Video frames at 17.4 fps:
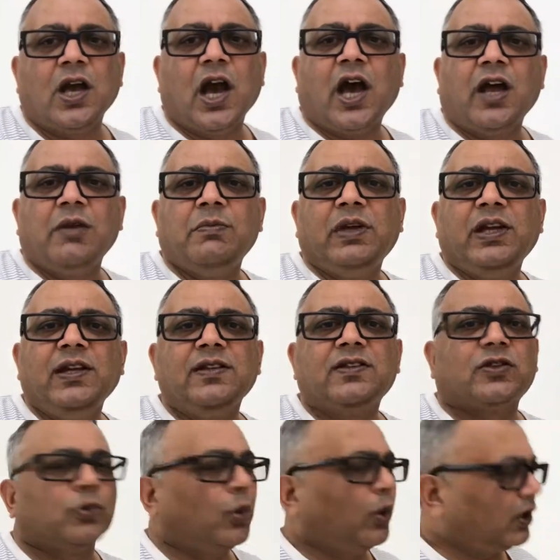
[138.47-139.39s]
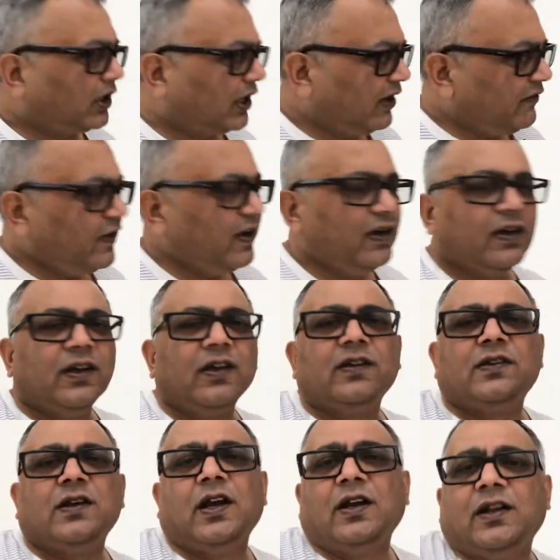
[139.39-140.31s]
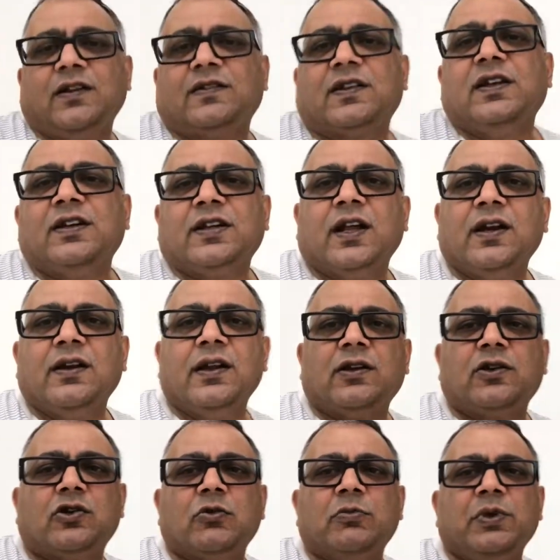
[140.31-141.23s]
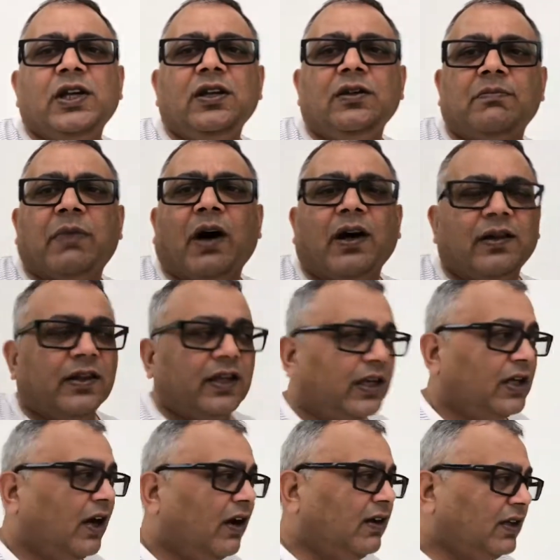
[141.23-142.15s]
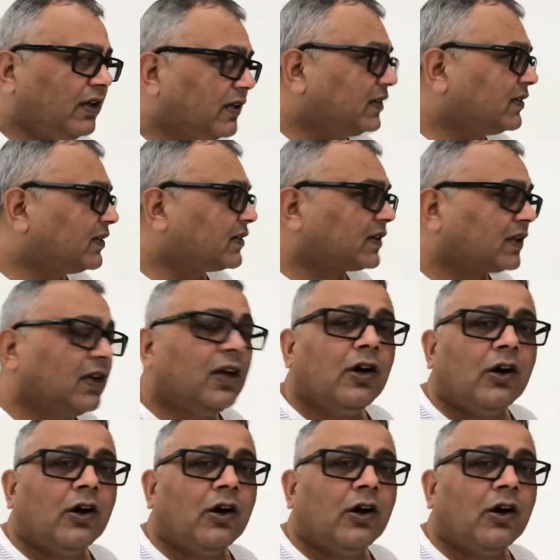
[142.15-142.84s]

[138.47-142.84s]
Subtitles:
and means whatever it is intended to mean by the artist,